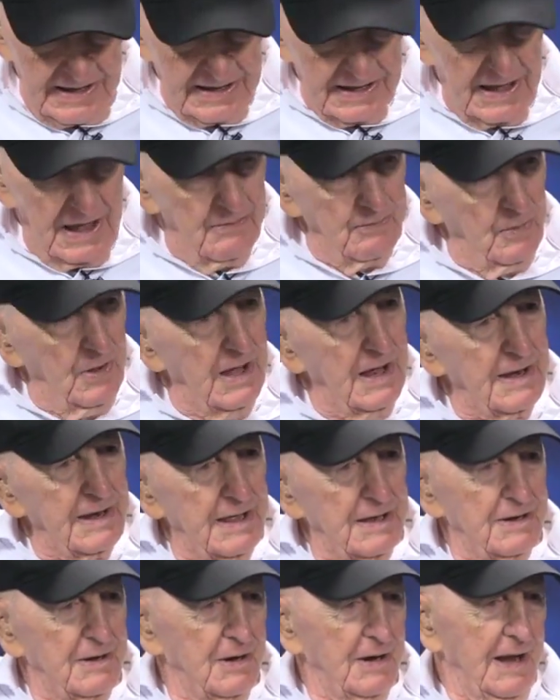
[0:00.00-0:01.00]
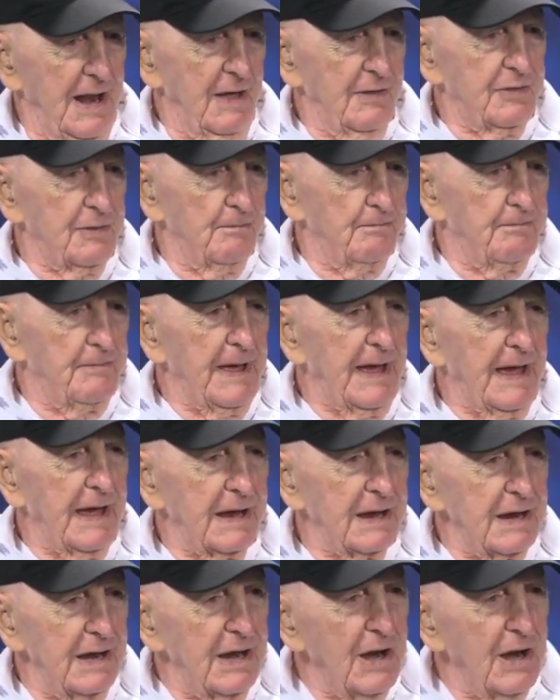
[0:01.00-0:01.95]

got, well, they're nothing big,